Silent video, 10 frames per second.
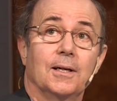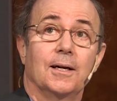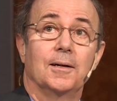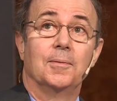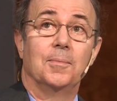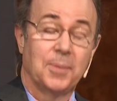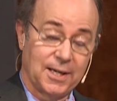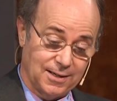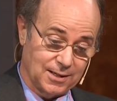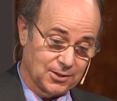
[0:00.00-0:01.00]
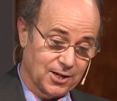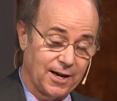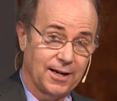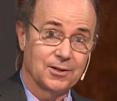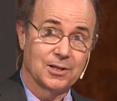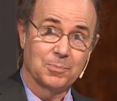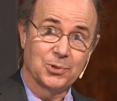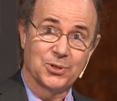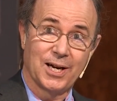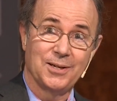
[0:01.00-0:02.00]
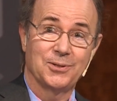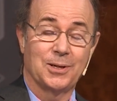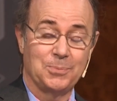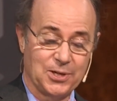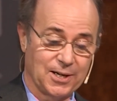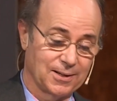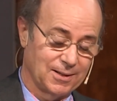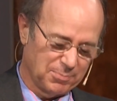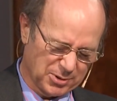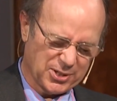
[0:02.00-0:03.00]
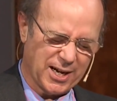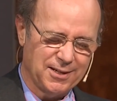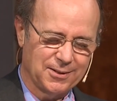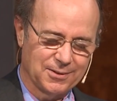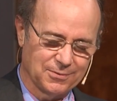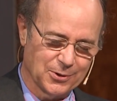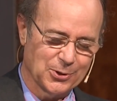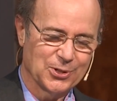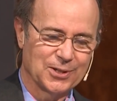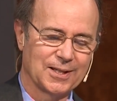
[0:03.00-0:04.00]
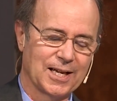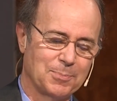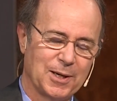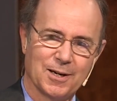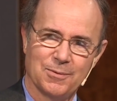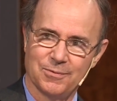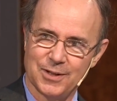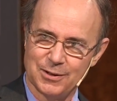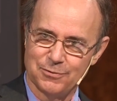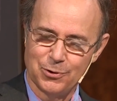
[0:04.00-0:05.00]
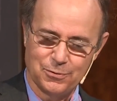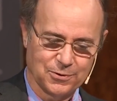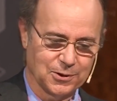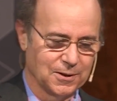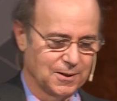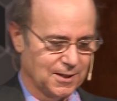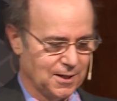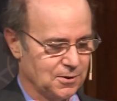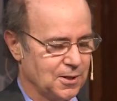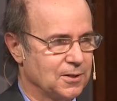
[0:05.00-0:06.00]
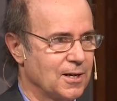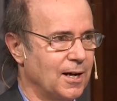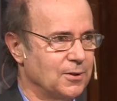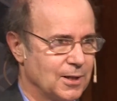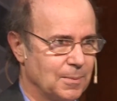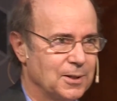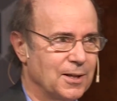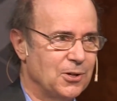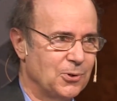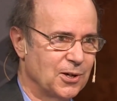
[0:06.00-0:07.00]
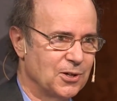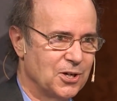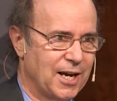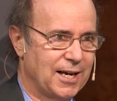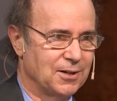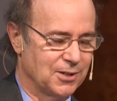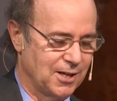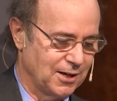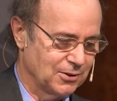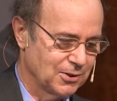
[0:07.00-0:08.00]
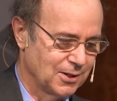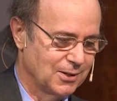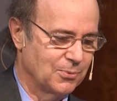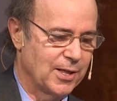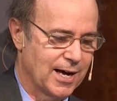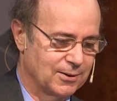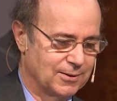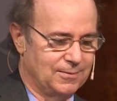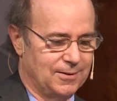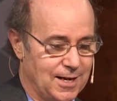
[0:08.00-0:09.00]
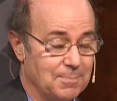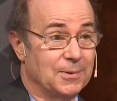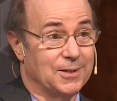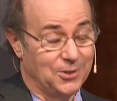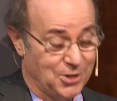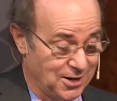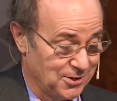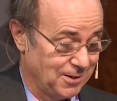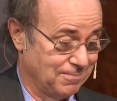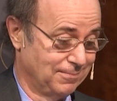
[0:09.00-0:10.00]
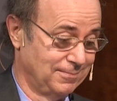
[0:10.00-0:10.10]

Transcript: But in science, the precise version that's become very fruitful is this concept that you can change things without them changing.